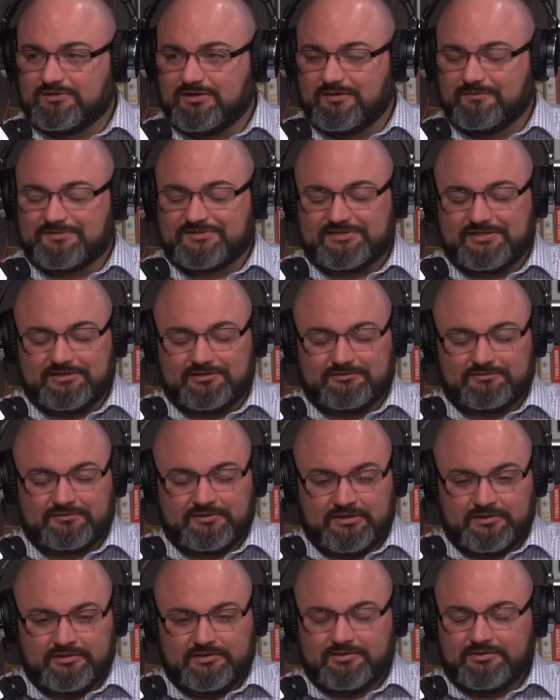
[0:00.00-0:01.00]
I'm seeing
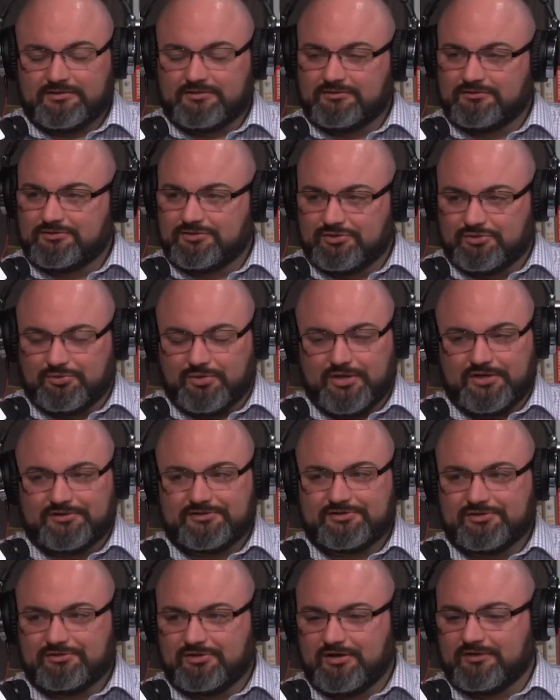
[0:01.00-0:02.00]
2-1,
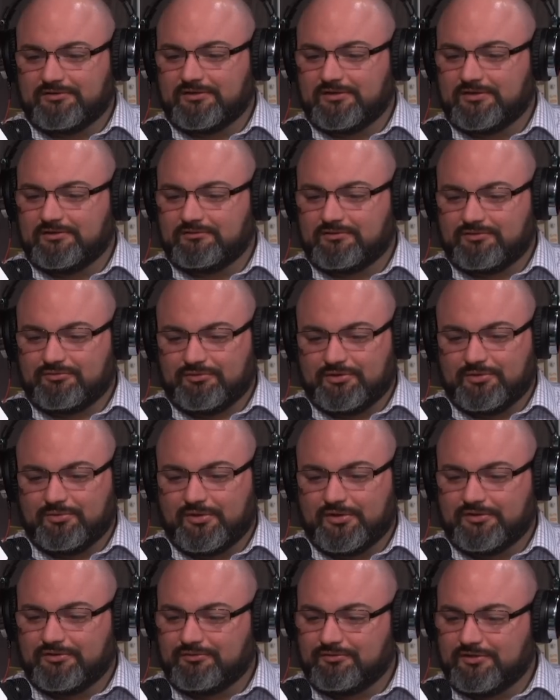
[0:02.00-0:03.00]
2-0,
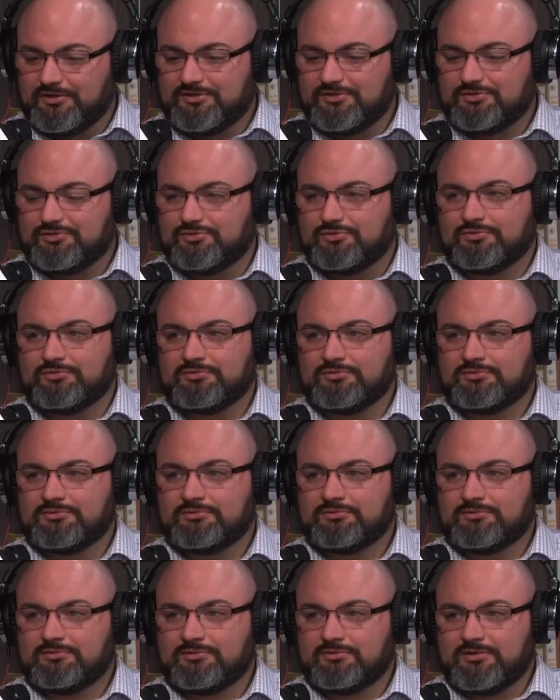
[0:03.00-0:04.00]
3-1,
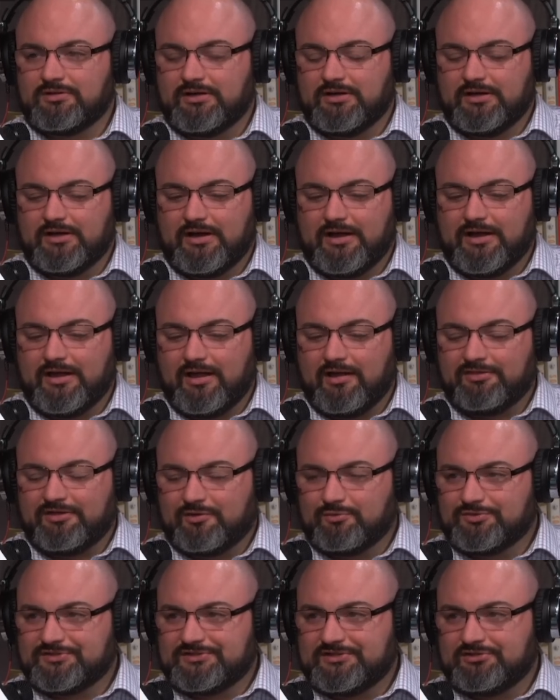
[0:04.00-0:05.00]
3-2. I think
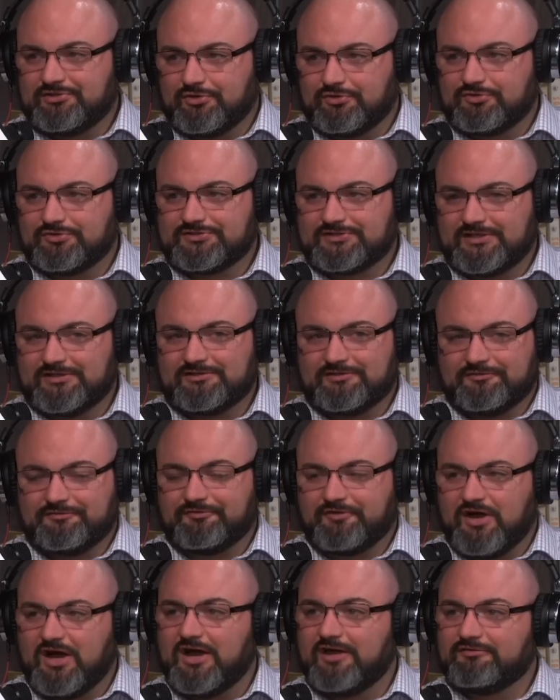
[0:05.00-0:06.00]
we'll see totals get to
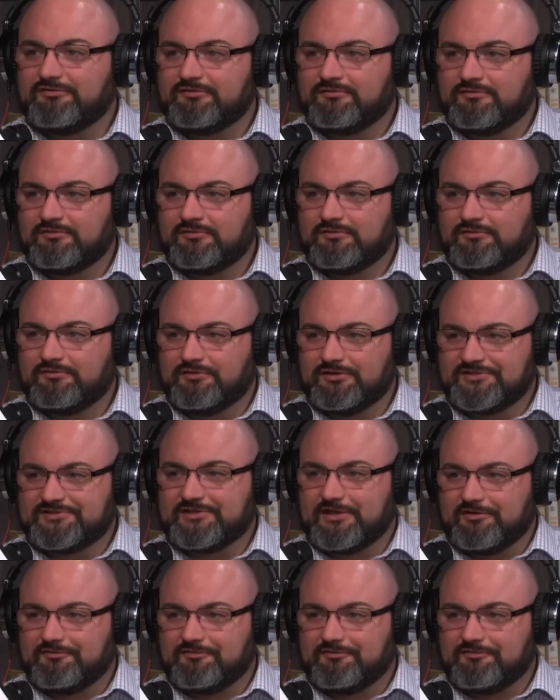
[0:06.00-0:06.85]
five instead of